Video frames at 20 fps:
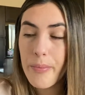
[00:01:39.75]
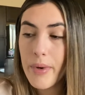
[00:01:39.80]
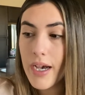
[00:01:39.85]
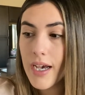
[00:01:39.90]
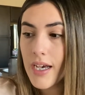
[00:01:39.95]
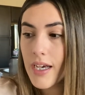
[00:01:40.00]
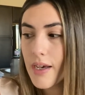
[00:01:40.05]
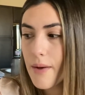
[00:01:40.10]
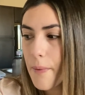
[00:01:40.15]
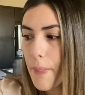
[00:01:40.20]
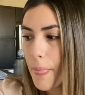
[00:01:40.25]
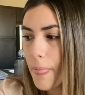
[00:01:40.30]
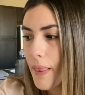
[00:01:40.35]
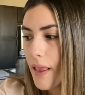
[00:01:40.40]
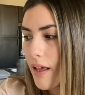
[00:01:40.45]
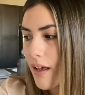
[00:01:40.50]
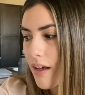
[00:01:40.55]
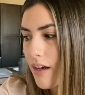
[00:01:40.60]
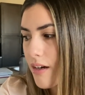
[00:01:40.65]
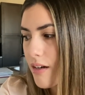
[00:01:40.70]
But
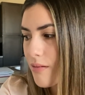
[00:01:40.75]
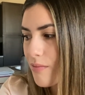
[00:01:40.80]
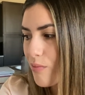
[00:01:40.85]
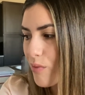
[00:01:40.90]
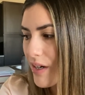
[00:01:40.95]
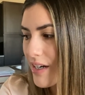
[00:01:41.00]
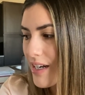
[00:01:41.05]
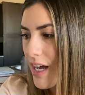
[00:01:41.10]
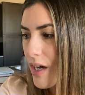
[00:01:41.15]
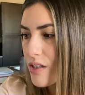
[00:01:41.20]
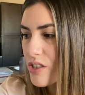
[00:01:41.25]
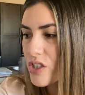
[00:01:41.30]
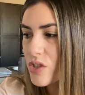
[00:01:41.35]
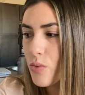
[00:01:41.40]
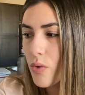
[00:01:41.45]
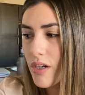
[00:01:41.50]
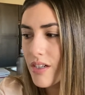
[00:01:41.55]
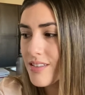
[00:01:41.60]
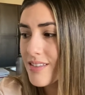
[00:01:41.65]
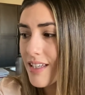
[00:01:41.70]
um, right now I just
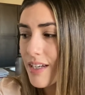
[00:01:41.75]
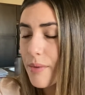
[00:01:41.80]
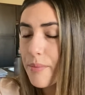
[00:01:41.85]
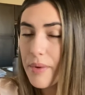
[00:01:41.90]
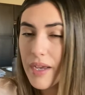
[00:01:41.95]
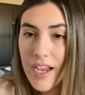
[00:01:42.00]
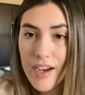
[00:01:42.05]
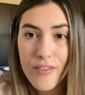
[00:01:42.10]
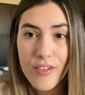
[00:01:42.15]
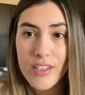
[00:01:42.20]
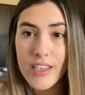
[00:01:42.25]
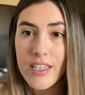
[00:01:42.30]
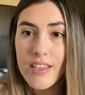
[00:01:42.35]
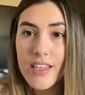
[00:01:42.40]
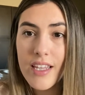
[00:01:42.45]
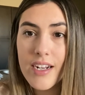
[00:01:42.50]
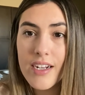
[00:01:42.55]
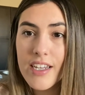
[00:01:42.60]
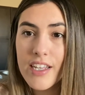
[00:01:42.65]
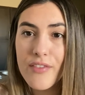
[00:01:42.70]
wanna set up everything
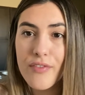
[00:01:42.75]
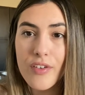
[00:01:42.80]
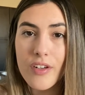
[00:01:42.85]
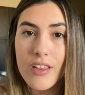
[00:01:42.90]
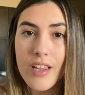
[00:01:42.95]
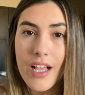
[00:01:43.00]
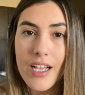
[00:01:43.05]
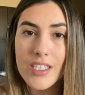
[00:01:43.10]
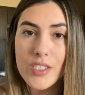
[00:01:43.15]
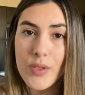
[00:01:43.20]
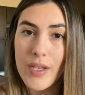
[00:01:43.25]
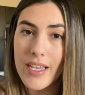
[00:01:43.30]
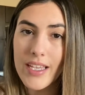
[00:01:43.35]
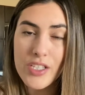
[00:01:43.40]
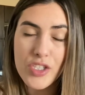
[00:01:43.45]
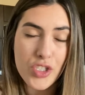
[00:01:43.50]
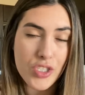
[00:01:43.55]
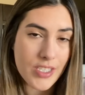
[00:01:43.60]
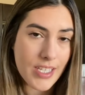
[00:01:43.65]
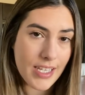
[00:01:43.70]
that I need for class so I
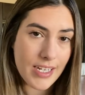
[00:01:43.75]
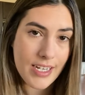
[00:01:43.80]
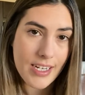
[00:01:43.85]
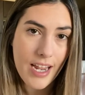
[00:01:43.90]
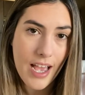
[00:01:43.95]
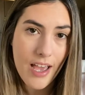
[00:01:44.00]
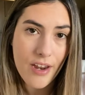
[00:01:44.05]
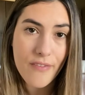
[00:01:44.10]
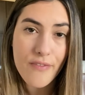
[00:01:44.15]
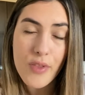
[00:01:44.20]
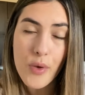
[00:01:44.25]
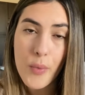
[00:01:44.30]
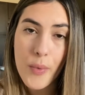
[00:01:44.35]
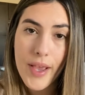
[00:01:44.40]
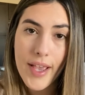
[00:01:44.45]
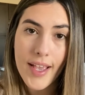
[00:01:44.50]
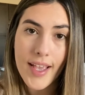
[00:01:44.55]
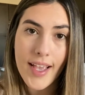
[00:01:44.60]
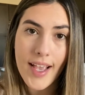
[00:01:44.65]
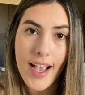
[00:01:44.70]
can just get it out of the
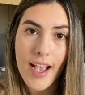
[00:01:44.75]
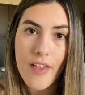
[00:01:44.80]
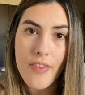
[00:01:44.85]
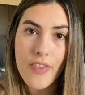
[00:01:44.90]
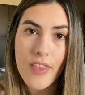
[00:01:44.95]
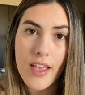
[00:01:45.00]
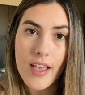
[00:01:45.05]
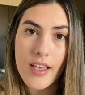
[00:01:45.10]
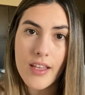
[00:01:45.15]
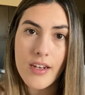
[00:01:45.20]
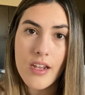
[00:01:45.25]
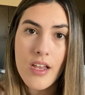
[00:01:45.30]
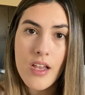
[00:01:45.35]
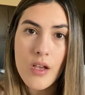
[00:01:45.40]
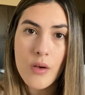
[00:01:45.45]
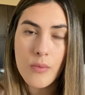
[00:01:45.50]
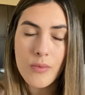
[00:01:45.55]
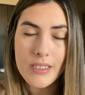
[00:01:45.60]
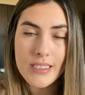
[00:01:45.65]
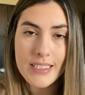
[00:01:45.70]
way. And then
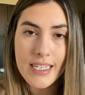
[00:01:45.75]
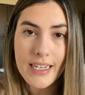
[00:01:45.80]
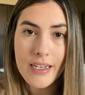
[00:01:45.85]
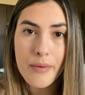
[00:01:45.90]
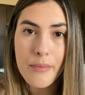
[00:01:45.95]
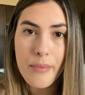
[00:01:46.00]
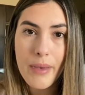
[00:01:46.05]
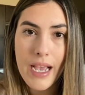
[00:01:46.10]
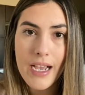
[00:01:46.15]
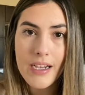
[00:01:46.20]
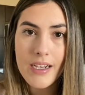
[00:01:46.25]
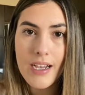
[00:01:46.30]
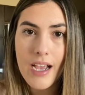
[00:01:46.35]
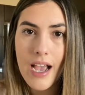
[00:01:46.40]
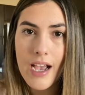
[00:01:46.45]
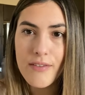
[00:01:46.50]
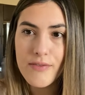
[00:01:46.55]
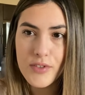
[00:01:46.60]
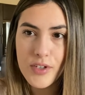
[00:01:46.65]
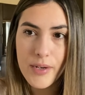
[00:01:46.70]
once I come back
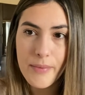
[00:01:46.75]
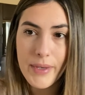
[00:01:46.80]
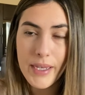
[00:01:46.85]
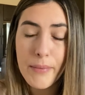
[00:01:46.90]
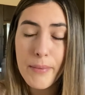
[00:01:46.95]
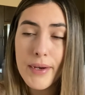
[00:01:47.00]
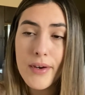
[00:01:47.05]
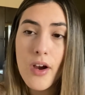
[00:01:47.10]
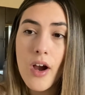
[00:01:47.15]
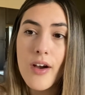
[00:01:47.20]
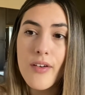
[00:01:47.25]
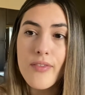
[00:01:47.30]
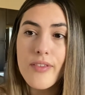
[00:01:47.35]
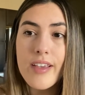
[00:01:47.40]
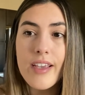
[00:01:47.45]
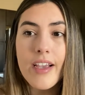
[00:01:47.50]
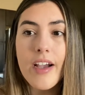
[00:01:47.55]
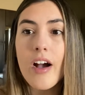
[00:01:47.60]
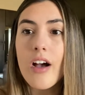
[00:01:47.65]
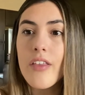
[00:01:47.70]
after I make my
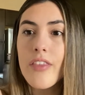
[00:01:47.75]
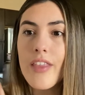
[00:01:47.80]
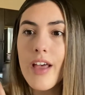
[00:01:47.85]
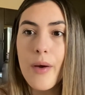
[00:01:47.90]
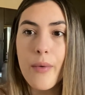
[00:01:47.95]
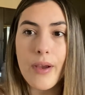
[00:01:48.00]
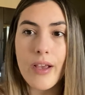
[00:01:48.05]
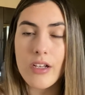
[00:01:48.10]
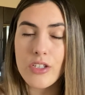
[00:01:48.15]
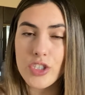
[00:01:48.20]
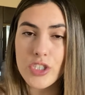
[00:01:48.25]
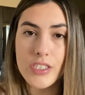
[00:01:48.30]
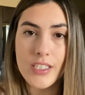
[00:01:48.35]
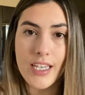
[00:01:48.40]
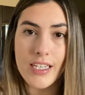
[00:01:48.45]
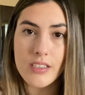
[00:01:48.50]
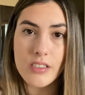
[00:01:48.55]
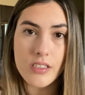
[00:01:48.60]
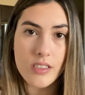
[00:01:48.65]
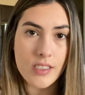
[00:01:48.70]
coffee, that way I'll just
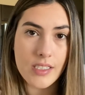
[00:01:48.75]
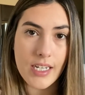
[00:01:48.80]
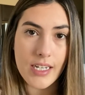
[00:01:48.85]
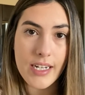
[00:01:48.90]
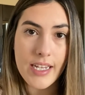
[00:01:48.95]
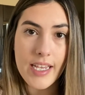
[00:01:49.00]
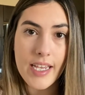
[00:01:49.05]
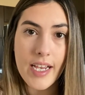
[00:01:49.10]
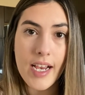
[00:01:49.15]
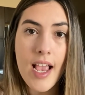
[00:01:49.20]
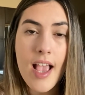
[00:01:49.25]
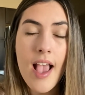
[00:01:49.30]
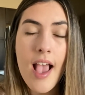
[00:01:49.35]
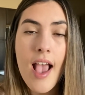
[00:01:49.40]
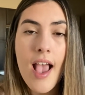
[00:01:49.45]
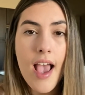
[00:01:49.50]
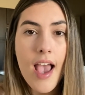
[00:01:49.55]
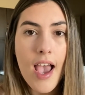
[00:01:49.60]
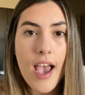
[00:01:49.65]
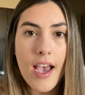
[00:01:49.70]
get to studying
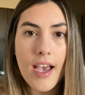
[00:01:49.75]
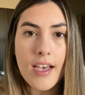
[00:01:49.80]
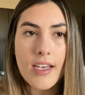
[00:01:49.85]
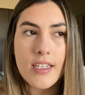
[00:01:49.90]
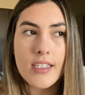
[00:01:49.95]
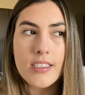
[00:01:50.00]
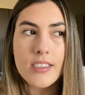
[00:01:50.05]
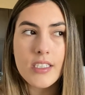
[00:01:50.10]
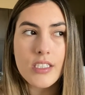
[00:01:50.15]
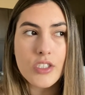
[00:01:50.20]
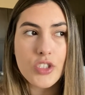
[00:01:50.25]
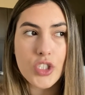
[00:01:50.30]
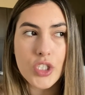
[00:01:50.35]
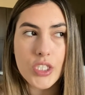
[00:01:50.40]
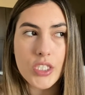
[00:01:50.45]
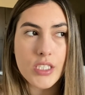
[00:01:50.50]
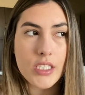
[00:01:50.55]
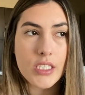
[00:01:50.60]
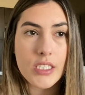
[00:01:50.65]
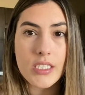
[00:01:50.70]
and
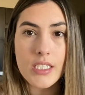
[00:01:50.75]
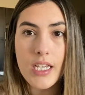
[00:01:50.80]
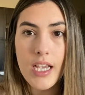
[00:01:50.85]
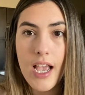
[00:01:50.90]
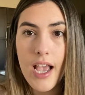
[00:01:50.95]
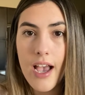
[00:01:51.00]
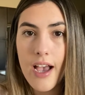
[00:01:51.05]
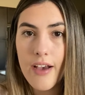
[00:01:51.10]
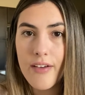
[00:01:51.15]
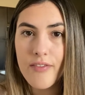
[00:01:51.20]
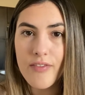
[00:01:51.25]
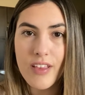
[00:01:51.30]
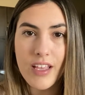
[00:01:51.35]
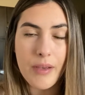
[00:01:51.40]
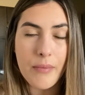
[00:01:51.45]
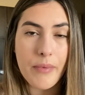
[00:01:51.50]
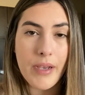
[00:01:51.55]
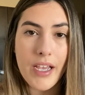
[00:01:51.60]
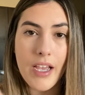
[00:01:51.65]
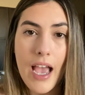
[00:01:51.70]
just have
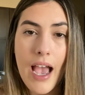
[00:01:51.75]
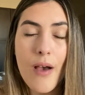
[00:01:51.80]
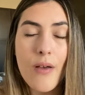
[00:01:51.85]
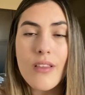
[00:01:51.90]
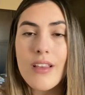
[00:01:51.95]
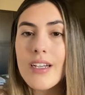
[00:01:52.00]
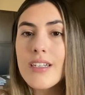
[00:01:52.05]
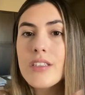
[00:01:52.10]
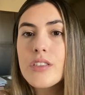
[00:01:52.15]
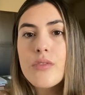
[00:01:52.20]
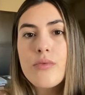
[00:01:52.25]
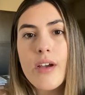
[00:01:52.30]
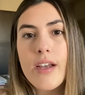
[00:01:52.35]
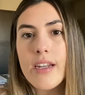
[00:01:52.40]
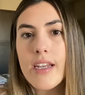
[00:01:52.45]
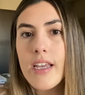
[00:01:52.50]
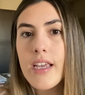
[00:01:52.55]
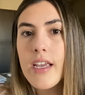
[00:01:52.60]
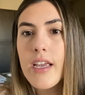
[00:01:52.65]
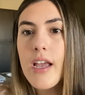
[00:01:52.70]
like my outlines
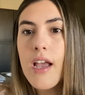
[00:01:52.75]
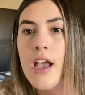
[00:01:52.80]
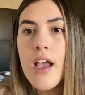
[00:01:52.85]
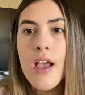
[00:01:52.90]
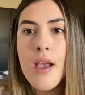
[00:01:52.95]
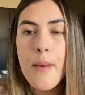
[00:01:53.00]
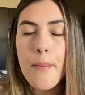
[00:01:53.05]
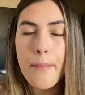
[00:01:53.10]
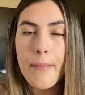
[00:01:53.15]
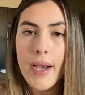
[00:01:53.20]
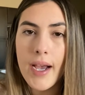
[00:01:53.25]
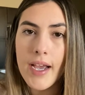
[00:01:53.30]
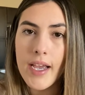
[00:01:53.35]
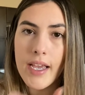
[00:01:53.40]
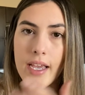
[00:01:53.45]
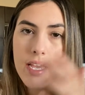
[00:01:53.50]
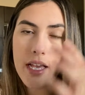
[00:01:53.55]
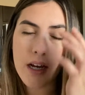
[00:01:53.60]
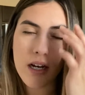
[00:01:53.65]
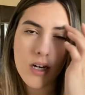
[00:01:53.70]
ready,
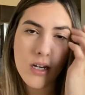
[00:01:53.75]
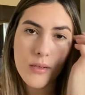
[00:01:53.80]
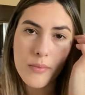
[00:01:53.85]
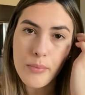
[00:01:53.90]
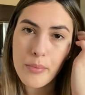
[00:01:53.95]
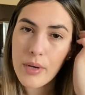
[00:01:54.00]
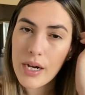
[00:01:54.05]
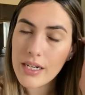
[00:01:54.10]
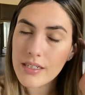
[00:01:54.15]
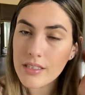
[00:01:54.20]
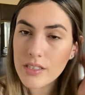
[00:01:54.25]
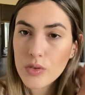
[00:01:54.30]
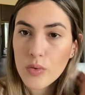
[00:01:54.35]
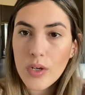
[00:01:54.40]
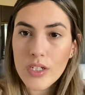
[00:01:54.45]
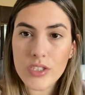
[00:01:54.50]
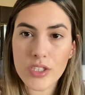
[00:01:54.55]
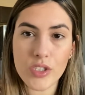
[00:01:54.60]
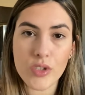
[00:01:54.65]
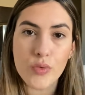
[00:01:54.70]
my um, practice
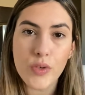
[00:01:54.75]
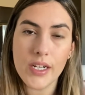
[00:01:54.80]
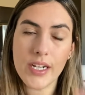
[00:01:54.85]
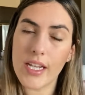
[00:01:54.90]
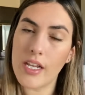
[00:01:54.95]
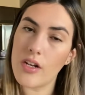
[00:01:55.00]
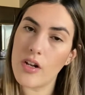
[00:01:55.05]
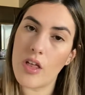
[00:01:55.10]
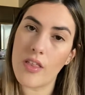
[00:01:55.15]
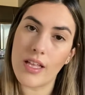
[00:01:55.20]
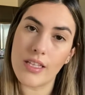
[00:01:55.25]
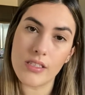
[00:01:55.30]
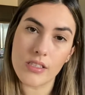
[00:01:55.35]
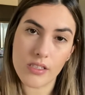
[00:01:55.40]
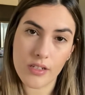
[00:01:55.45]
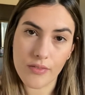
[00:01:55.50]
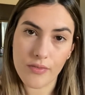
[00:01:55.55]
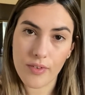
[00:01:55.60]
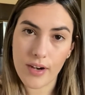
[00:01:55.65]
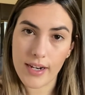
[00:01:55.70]
questions ready and all that
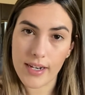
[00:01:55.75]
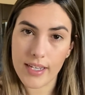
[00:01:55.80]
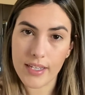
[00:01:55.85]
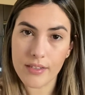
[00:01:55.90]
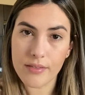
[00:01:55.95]
stuff ready.